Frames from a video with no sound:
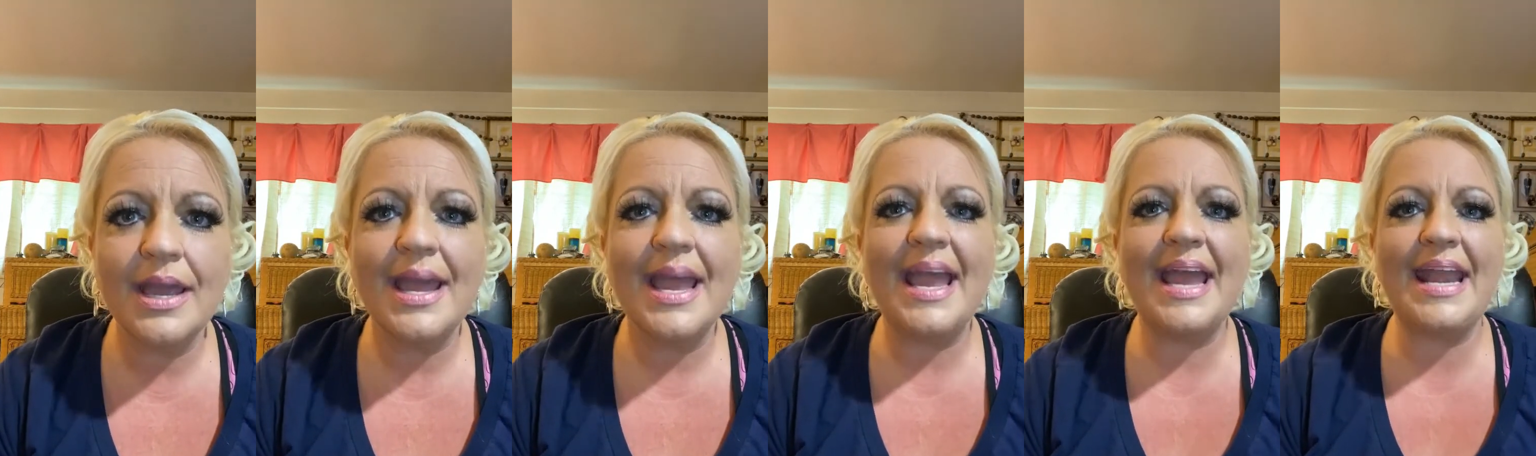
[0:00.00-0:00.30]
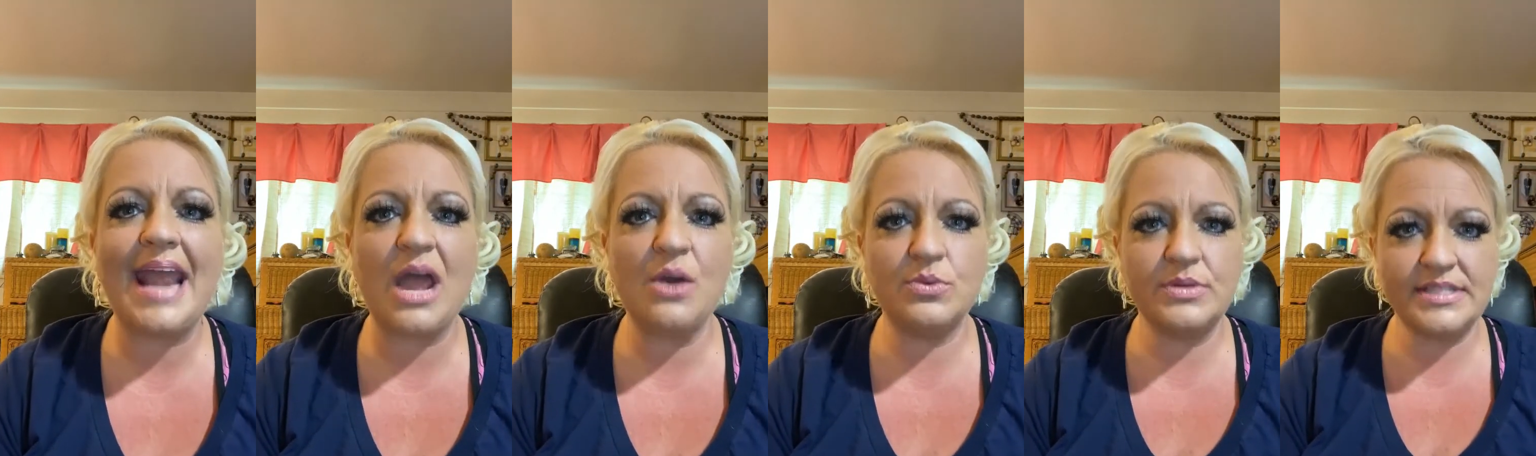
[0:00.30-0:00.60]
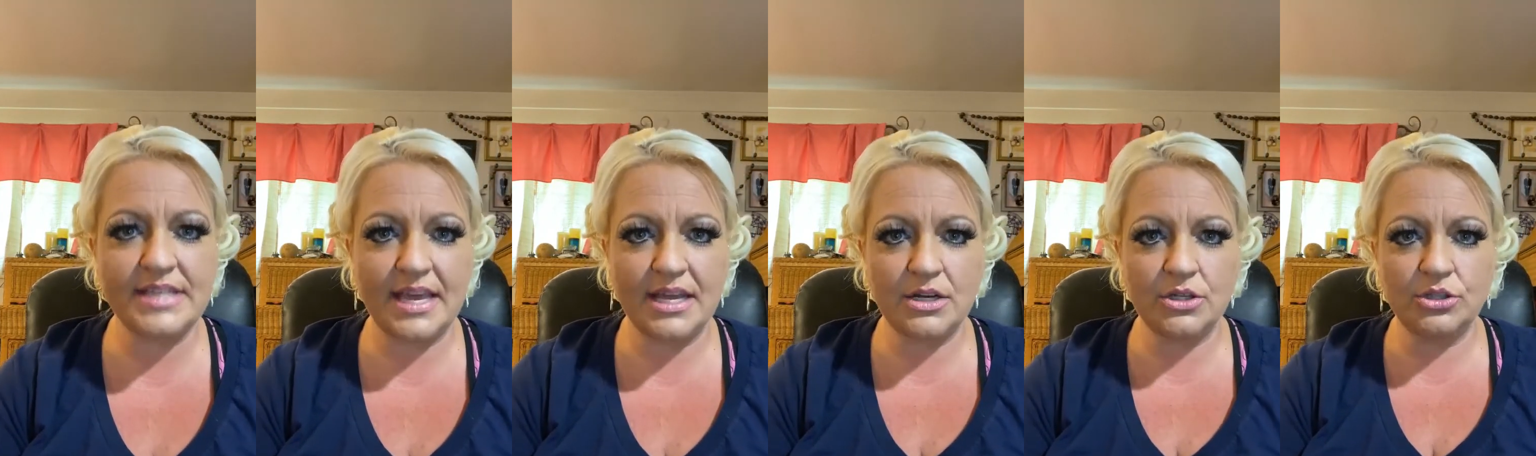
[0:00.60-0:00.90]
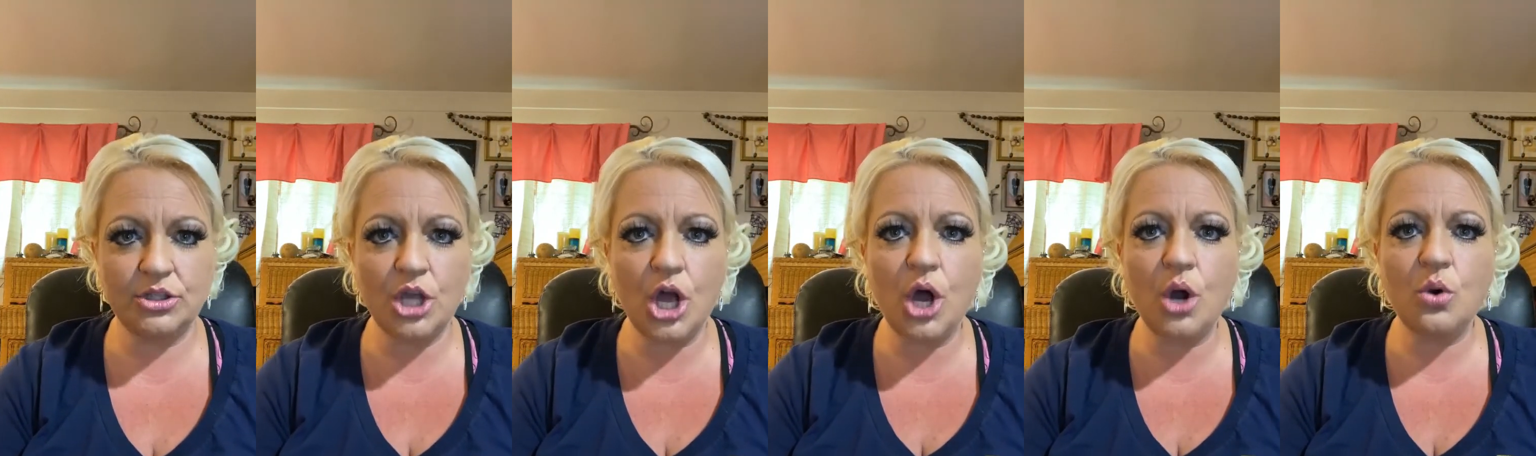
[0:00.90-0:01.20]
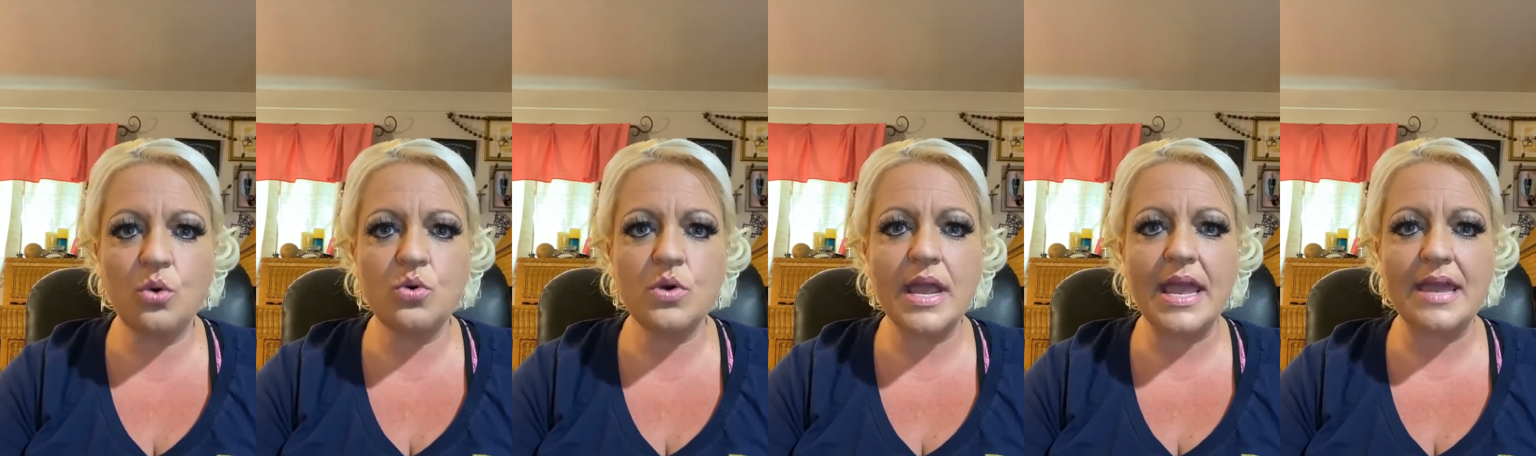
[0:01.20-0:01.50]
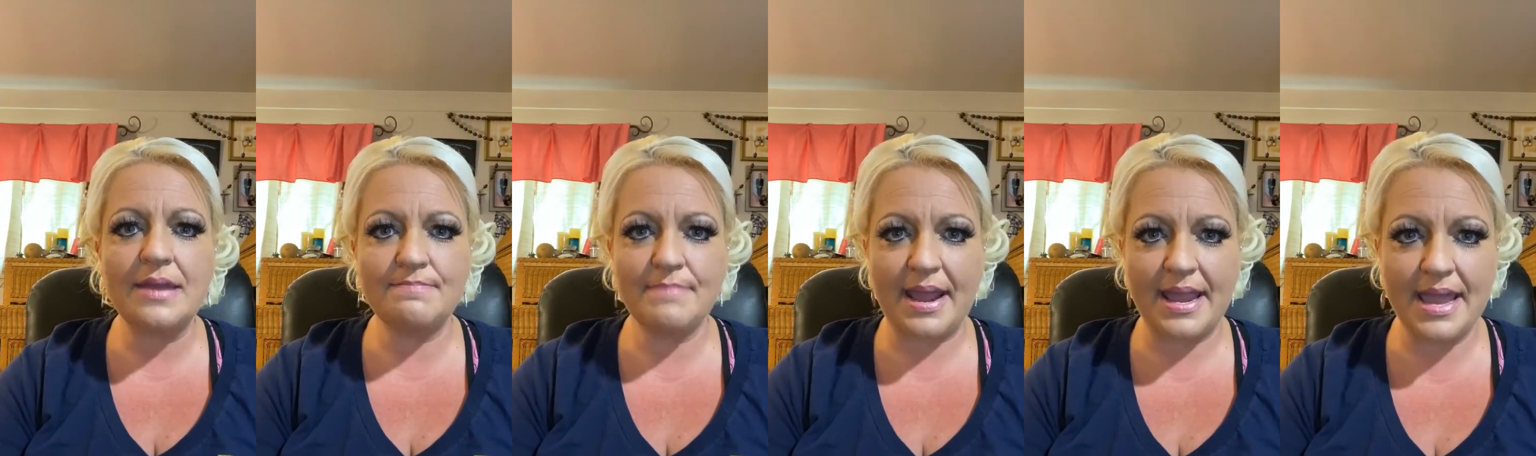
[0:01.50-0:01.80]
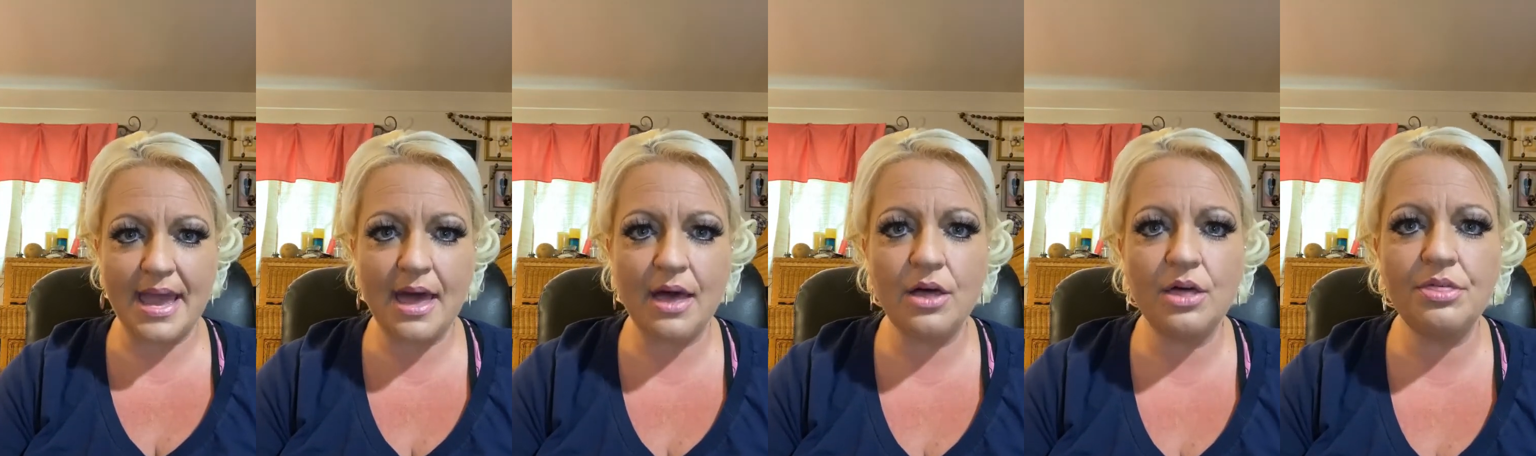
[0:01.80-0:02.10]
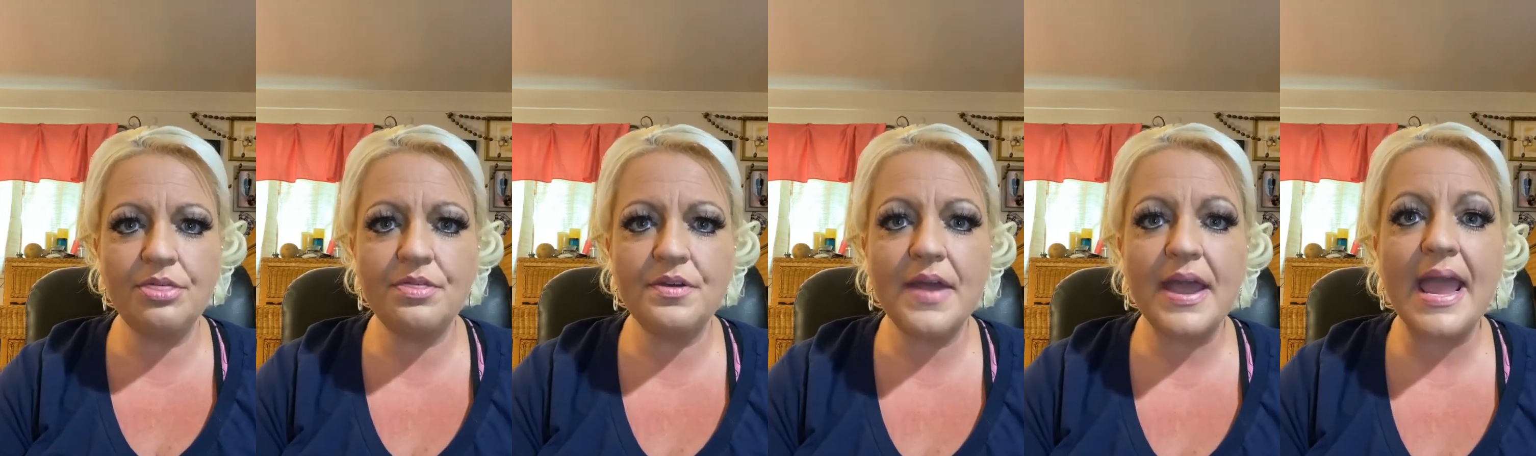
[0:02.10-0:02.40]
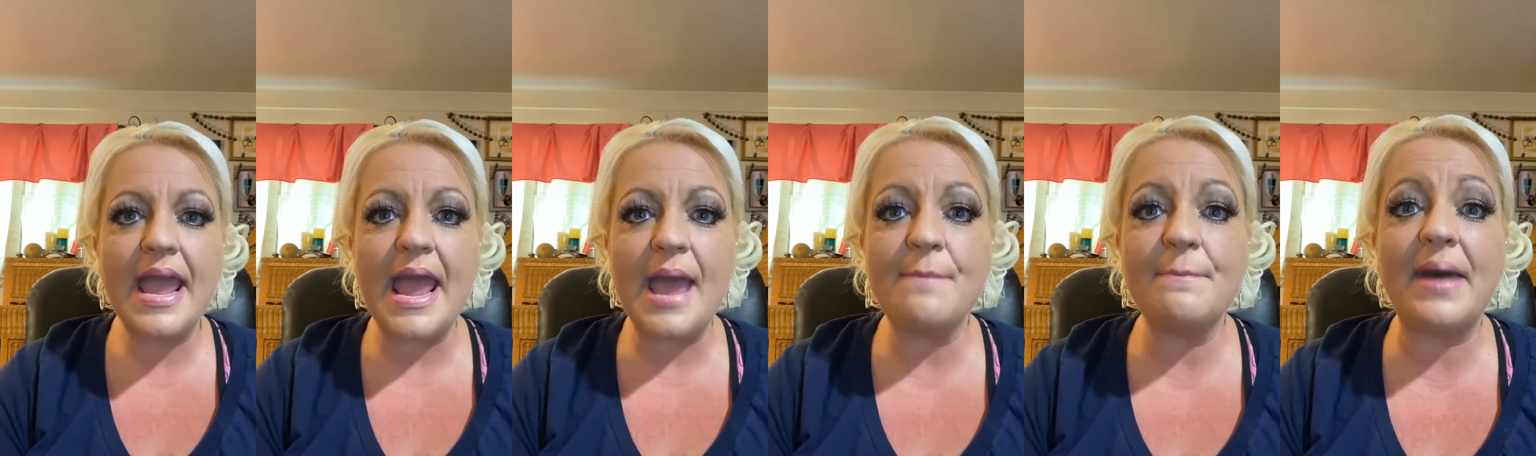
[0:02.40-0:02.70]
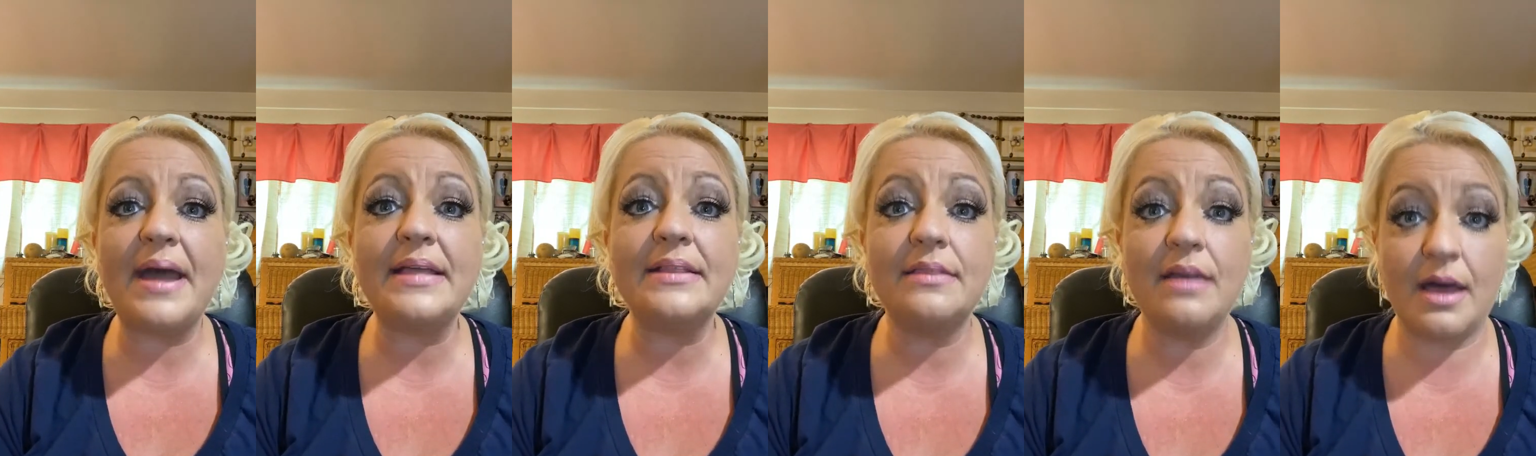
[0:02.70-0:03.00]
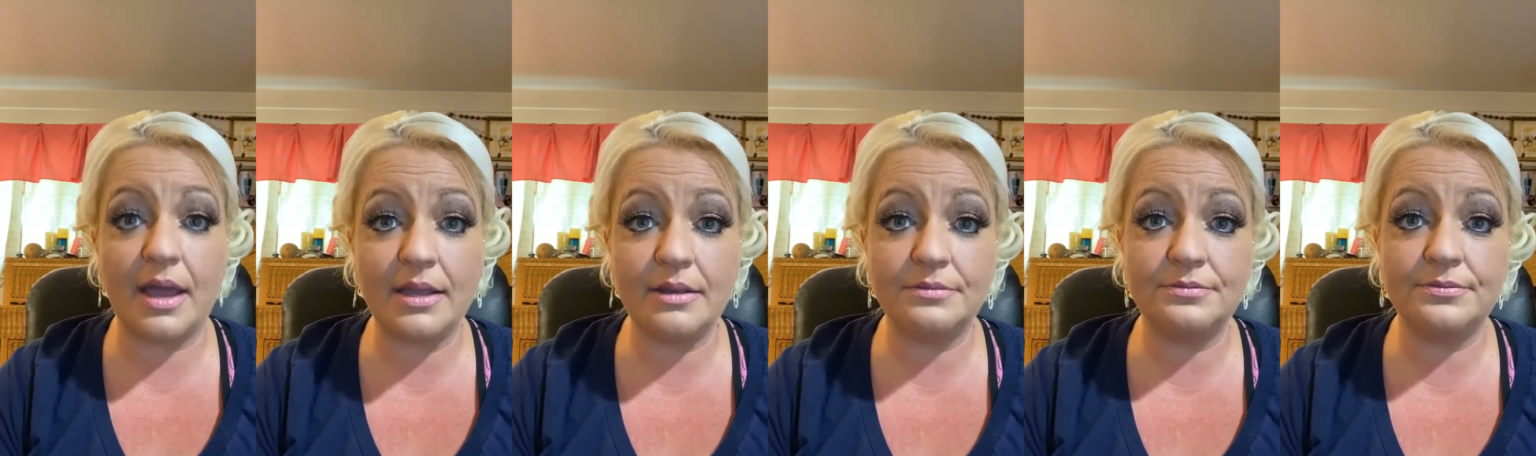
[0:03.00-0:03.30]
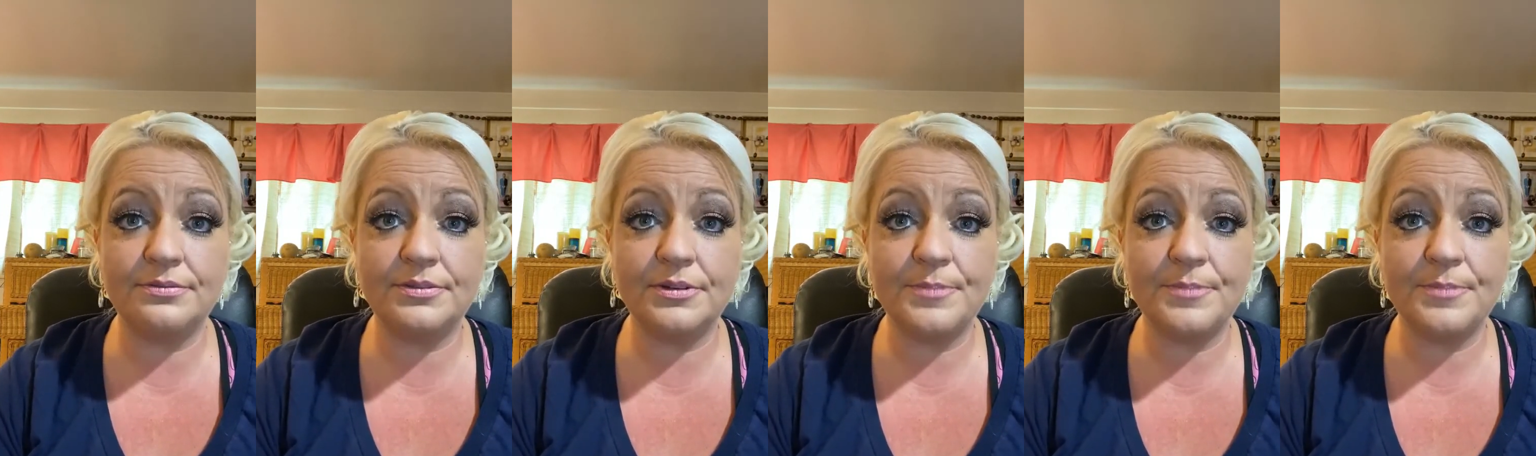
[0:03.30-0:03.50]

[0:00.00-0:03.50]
and I was at a low in my health and my life.